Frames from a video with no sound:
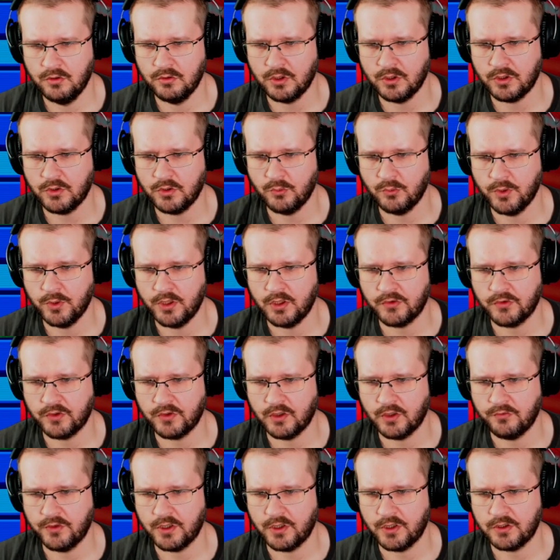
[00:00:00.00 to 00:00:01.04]
that the wind doesn't
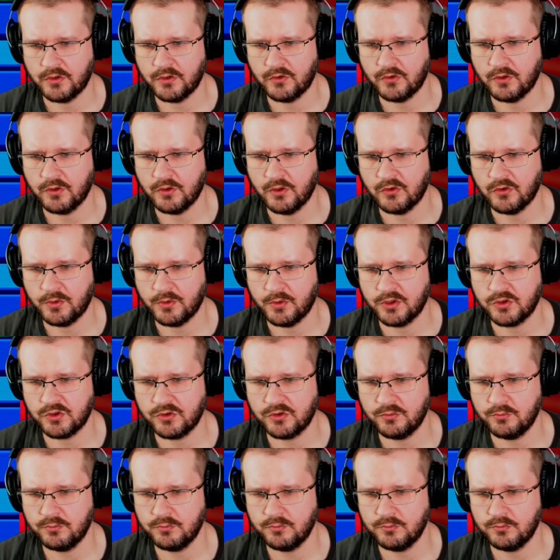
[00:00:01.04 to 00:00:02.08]
affect us as much.
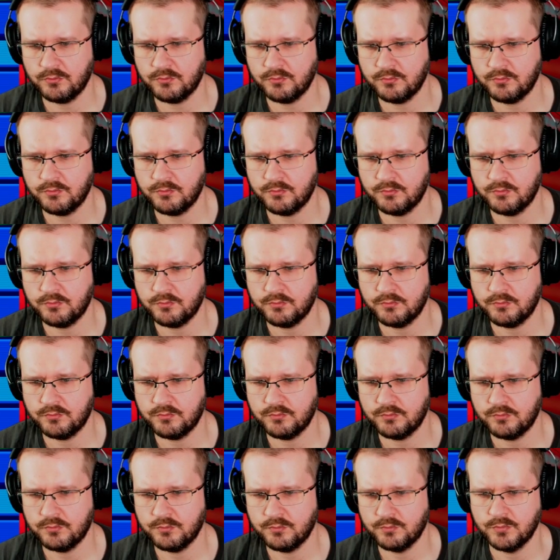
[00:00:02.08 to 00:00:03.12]

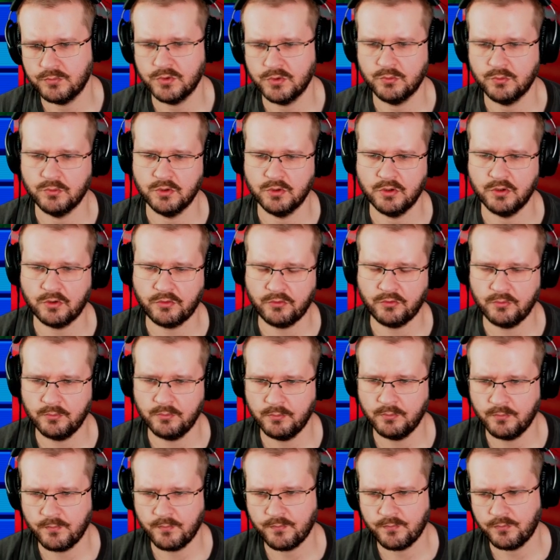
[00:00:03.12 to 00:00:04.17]
Works
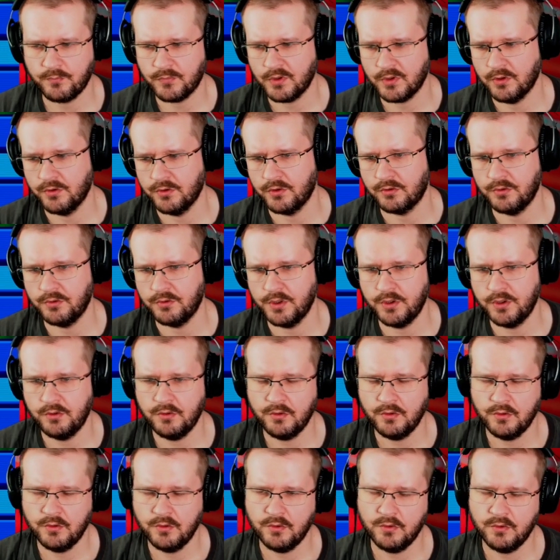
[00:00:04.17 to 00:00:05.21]
on the green,
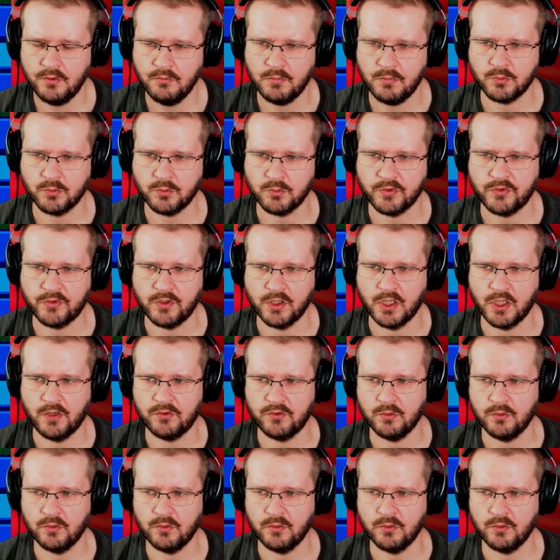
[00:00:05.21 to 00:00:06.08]
but we still have to